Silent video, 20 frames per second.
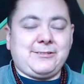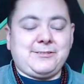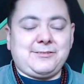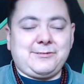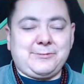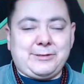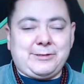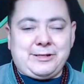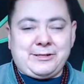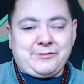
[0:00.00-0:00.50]

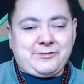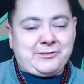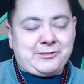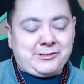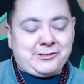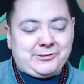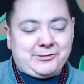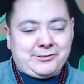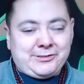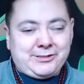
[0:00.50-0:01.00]
we have our
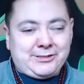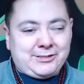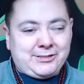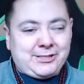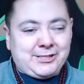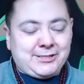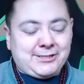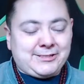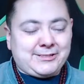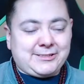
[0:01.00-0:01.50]
own
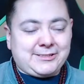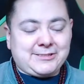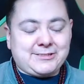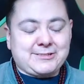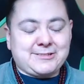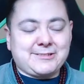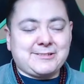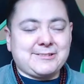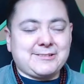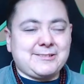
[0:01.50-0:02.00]

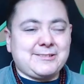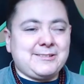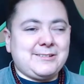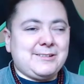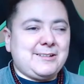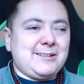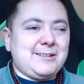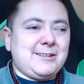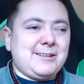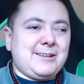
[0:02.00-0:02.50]
analysis.
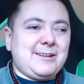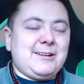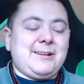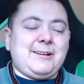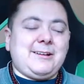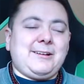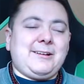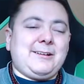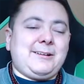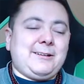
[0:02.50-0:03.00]

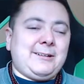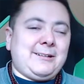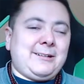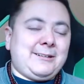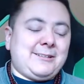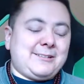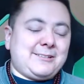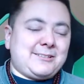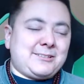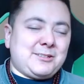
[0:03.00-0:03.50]

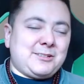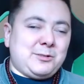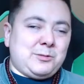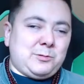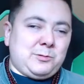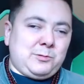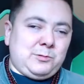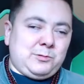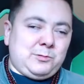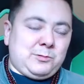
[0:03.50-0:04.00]
Uh,
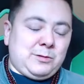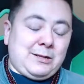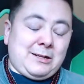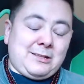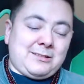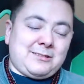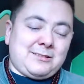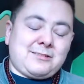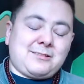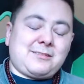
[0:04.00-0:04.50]
so what
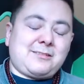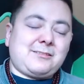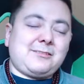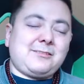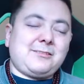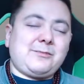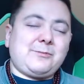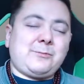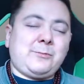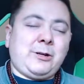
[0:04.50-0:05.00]

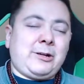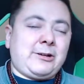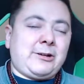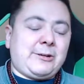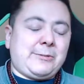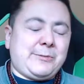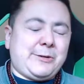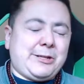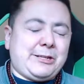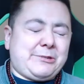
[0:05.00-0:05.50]
does Mercury
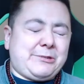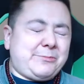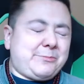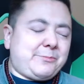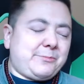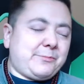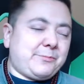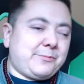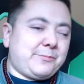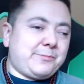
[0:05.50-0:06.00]
mean?
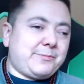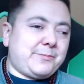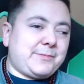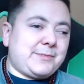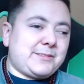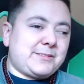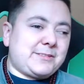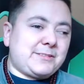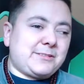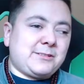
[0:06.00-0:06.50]

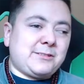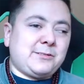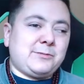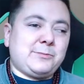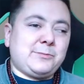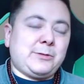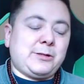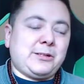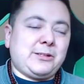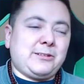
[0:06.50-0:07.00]
So
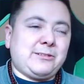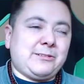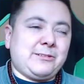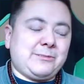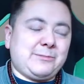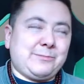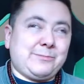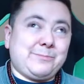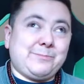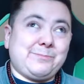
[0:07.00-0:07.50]
Mer
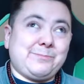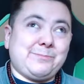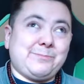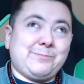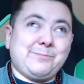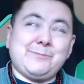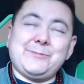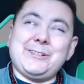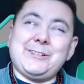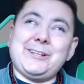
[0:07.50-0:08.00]
or
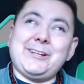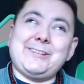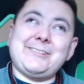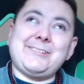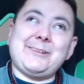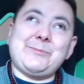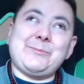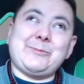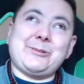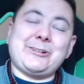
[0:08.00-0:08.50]
did I
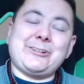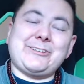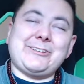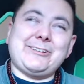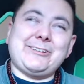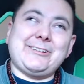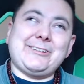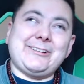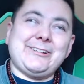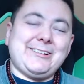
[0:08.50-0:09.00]
say
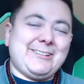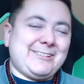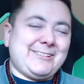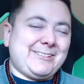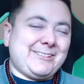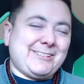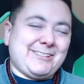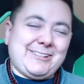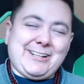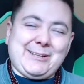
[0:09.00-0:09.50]
Mercury?
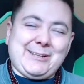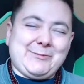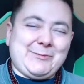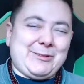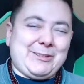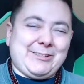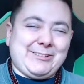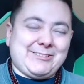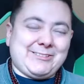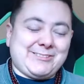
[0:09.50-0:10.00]
Sorry, I
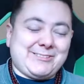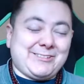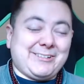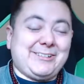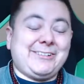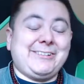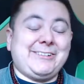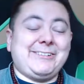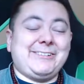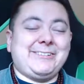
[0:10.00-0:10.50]
mean
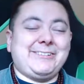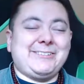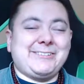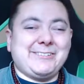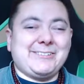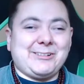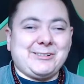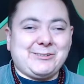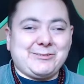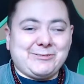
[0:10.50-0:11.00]
Sun.
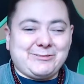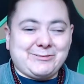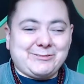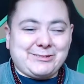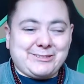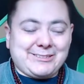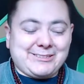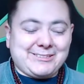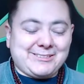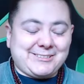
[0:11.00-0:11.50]
So what
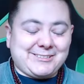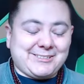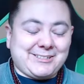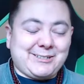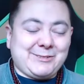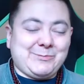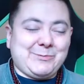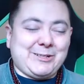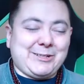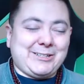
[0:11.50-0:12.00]
does
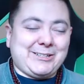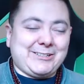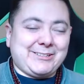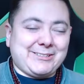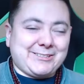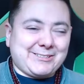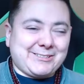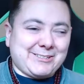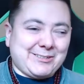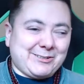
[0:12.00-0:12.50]
Sun mean?
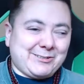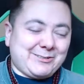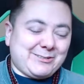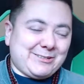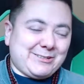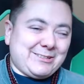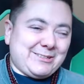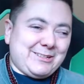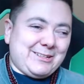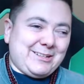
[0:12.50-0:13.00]
So
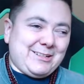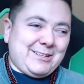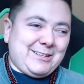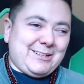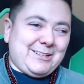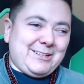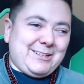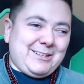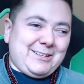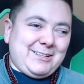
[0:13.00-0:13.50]

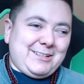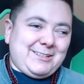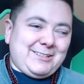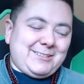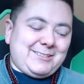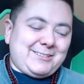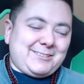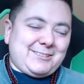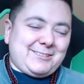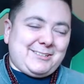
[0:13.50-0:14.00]

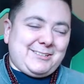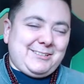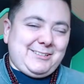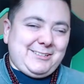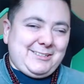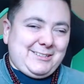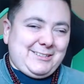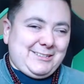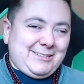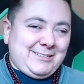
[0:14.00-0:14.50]

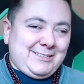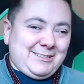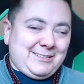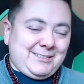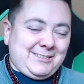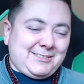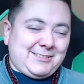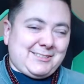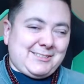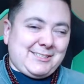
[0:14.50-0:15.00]
Sun
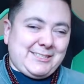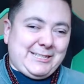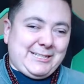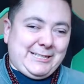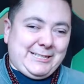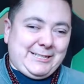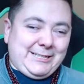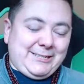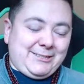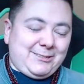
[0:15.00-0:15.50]
is
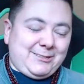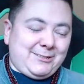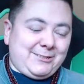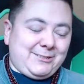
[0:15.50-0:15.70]
the